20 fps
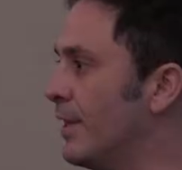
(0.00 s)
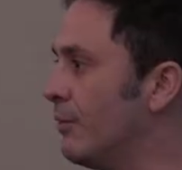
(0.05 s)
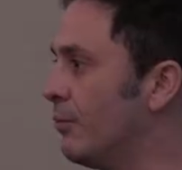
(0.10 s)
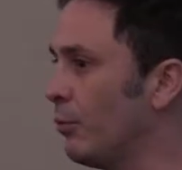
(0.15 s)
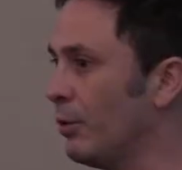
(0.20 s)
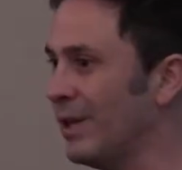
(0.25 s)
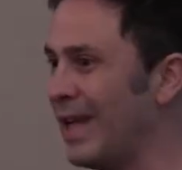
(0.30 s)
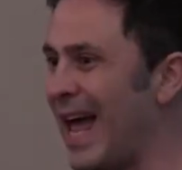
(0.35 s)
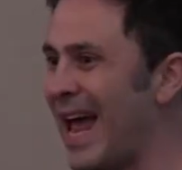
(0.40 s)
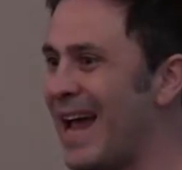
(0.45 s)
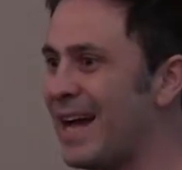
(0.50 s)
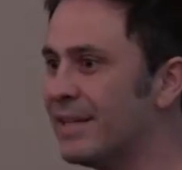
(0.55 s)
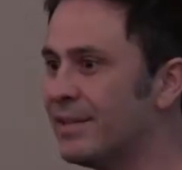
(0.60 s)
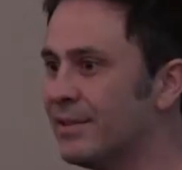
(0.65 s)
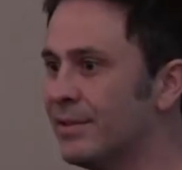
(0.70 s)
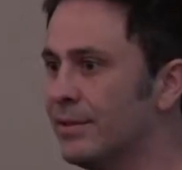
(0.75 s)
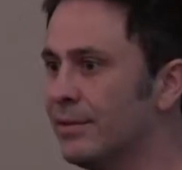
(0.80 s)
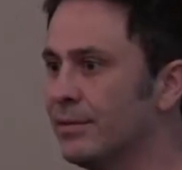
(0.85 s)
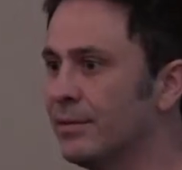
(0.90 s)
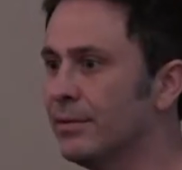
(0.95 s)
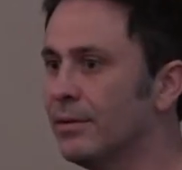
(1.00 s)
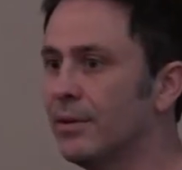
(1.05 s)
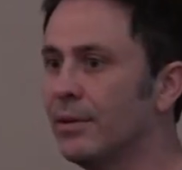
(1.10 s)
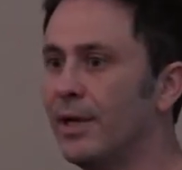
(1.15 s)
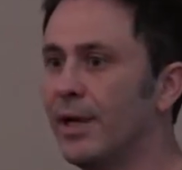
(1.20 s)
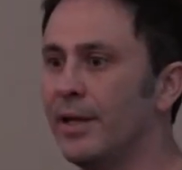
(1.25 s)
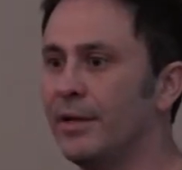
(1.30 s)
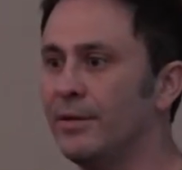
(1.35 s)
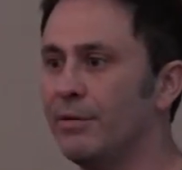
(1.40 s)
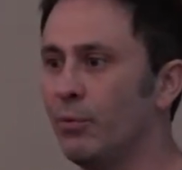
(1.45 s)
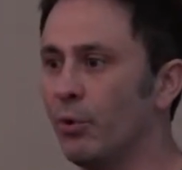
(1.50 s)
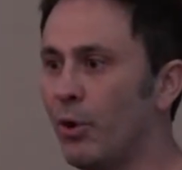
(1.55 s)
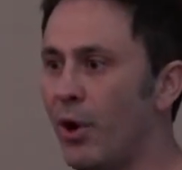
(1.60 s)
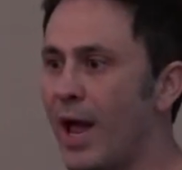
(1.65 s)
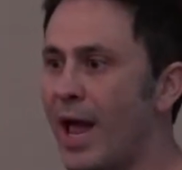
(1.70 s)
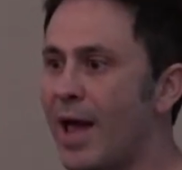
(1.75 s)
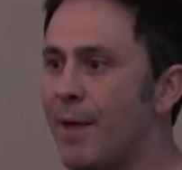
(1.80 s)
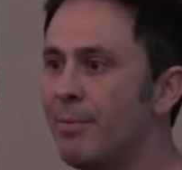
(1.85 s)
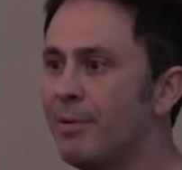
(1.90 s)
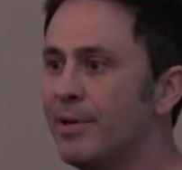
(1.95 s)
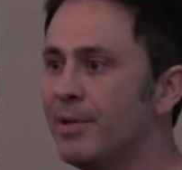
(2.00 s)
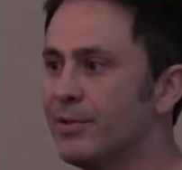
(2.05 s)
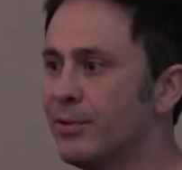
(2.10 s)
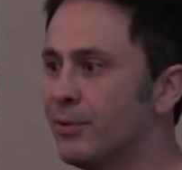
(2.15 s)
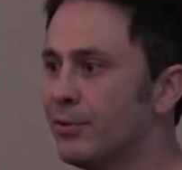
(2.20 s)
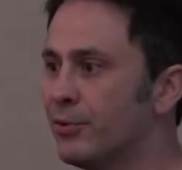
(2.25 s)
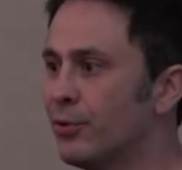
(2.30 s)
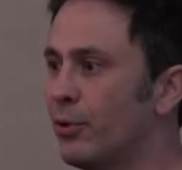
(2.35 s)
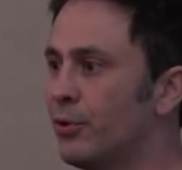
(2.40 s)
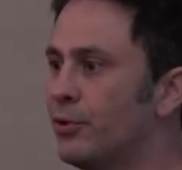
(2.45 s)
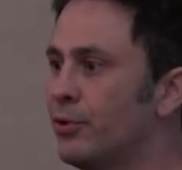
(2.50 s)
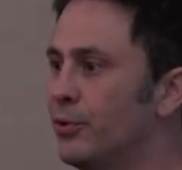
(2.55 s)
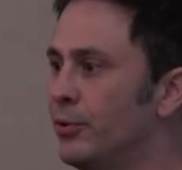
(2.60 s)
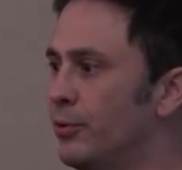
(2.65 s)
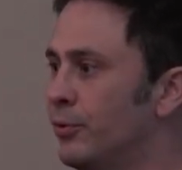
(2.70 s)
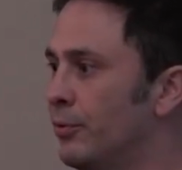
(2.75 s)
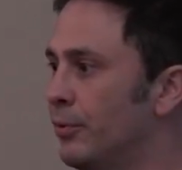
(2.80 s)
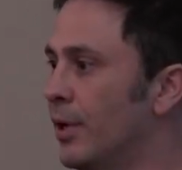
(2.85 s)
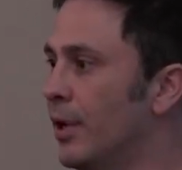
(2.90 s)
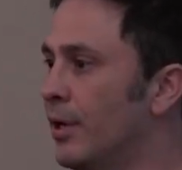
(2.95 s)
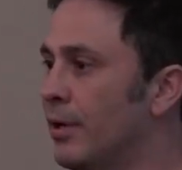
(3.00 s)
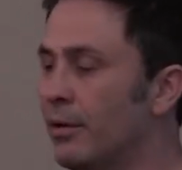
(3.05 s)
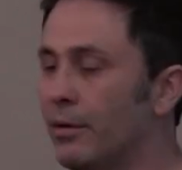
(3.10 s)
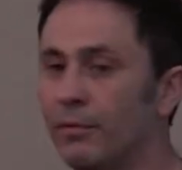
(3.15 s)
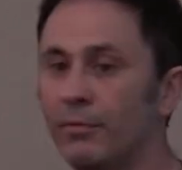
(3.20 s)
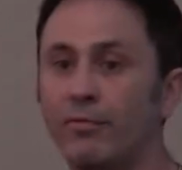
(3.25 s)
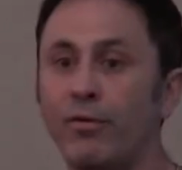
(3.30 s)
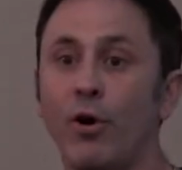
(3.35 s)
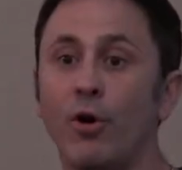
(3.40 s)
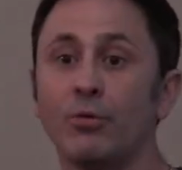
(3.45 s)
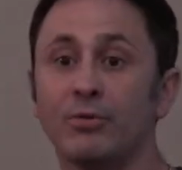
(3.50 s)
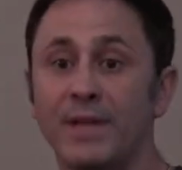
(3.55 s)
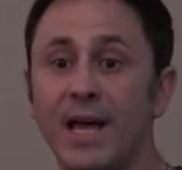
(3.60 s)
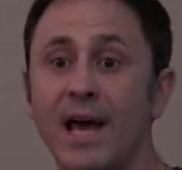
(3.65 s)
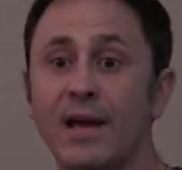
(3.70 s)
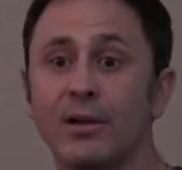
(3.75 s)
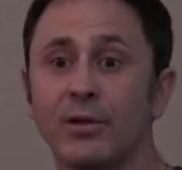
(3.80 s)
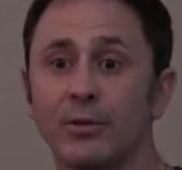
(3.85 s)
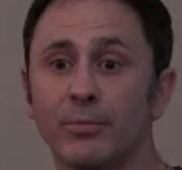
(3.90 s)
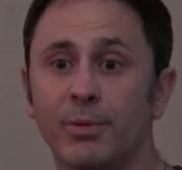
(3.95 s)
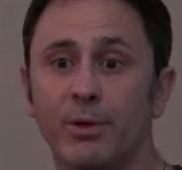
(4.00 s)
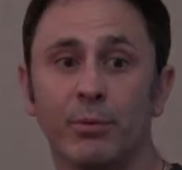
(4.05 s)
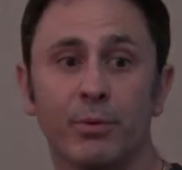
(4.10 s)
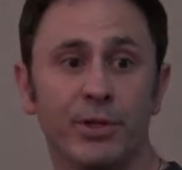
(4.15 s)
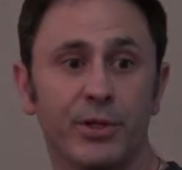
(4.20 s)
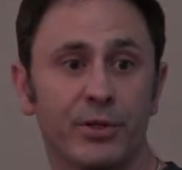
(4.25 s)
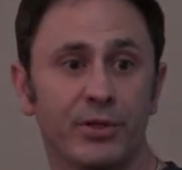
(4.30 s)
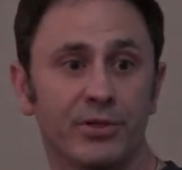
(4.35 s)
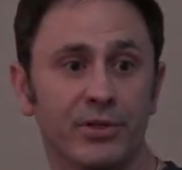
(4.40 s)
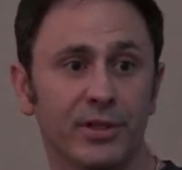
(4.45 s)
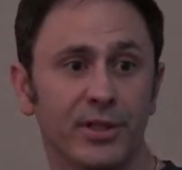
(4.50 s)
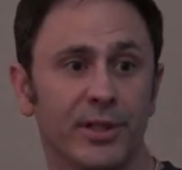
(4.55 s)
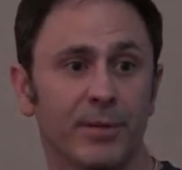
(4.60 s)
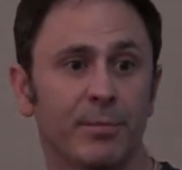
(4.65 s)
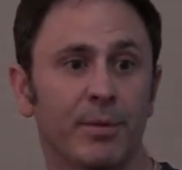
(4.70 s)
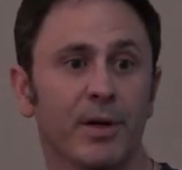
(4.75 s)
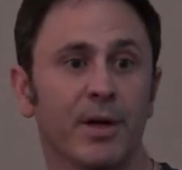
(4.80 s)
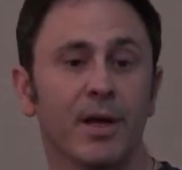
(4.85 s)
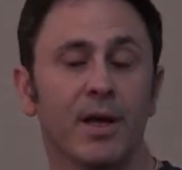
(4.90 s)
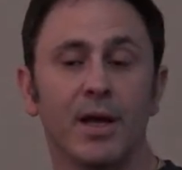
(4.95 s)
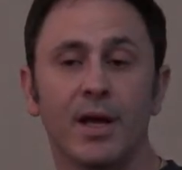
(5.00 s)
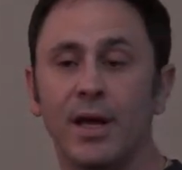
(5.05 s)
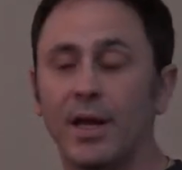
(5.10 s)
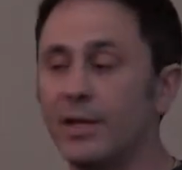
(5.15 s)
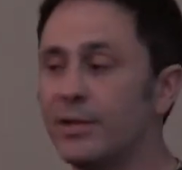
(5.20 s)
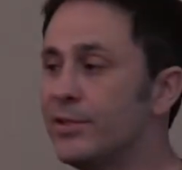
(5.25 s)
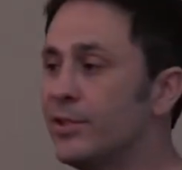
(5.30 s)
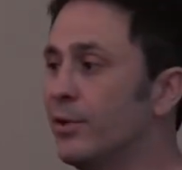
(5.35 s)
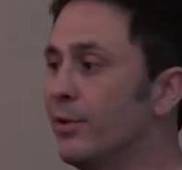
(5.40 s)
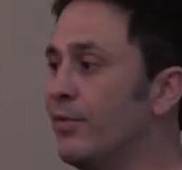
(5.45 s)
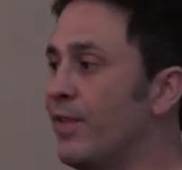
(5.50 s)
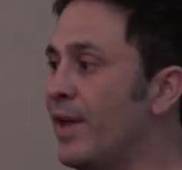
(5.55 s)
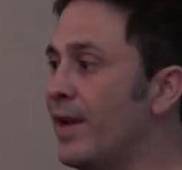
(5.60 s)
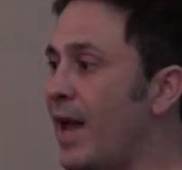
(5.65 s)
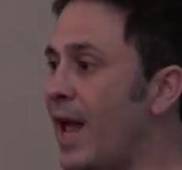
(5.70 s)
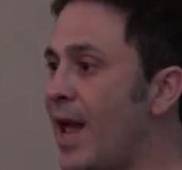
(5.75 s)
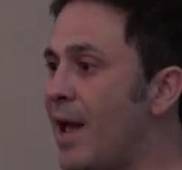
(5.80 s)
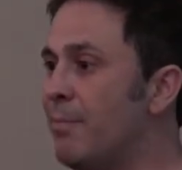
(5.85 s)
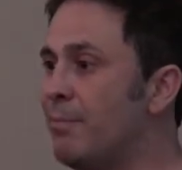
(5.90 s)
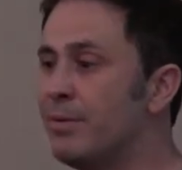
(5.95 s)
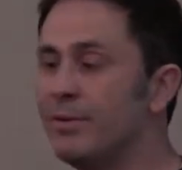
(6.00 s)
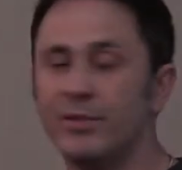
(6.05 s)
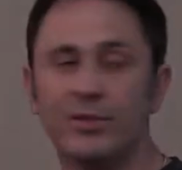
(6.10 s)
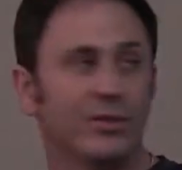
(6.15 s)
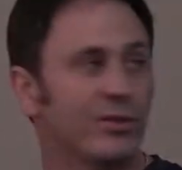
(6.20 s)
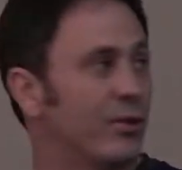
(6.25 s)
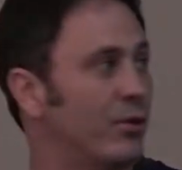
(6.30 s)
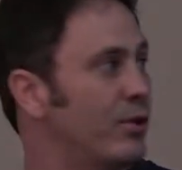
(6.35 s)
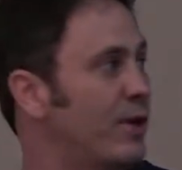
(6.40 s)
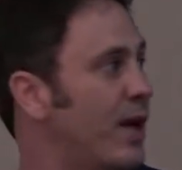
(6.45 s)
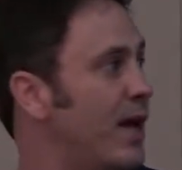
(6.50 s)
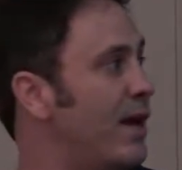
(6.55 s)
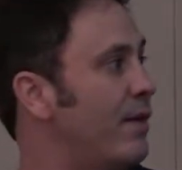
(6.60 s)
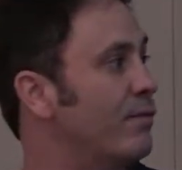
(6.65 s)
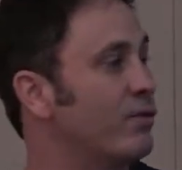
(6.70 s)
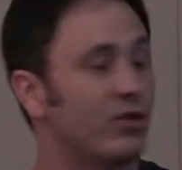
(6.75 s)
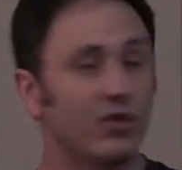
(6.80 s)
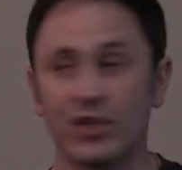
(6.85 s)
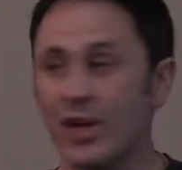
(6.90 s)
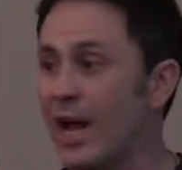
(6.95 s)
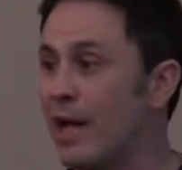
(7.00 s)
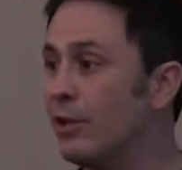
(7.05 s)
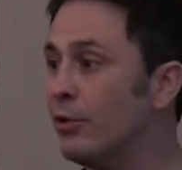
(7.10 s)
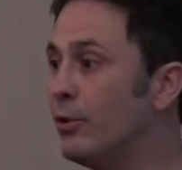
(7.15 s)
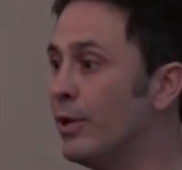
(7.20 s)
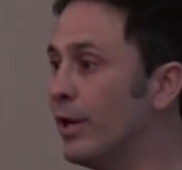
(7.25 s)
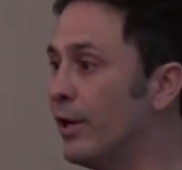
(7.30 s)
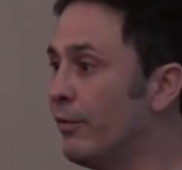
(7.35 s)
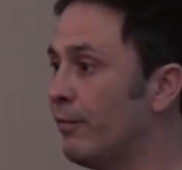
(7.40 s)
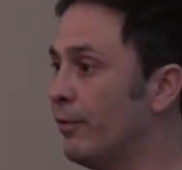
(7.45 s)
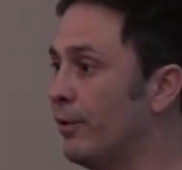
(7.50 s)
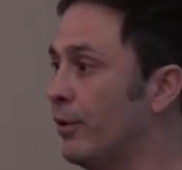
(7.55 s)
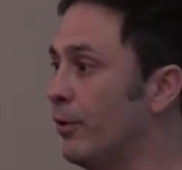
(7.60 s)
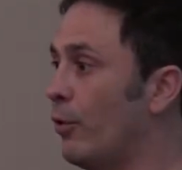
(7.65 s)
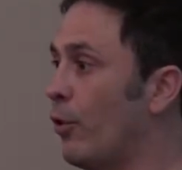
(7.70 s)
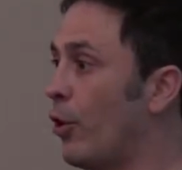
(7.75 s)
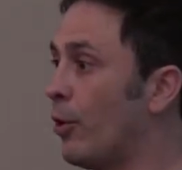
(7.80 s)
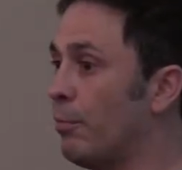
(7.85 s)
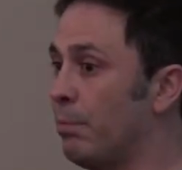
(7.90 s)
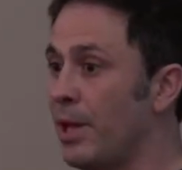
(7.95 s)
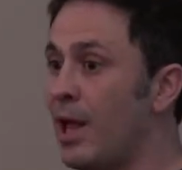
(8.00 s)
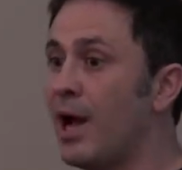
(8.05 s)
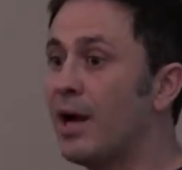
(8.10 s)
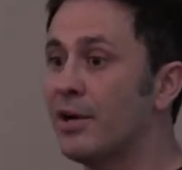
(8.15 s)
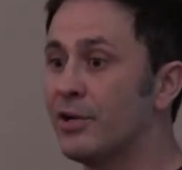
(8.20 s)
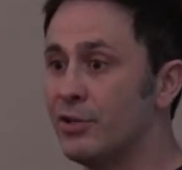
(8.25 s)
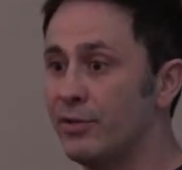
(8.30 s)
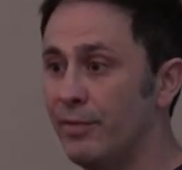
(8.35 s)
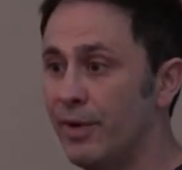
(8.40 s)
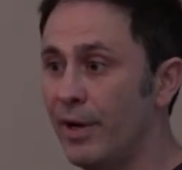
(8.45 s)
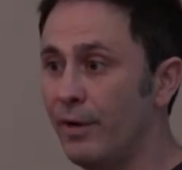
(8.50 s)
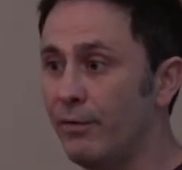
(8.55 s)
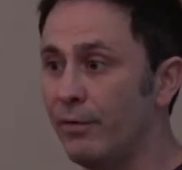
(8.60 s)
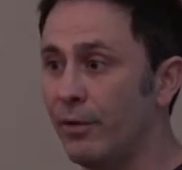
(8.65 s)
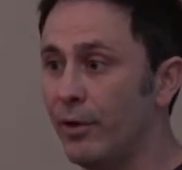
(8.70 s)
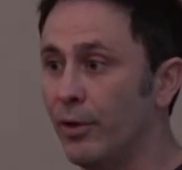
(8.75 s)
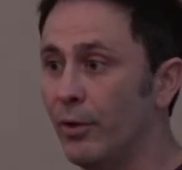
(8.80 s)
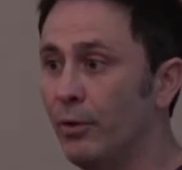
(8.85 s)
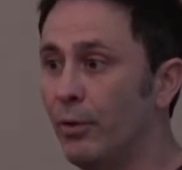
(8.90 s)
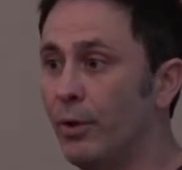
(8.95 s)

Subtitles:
relaxed, and what will happen is it'll start to fall down a little bit when you're asleep. And so if that happens, you start to have shallow airflow or blockage of airflow,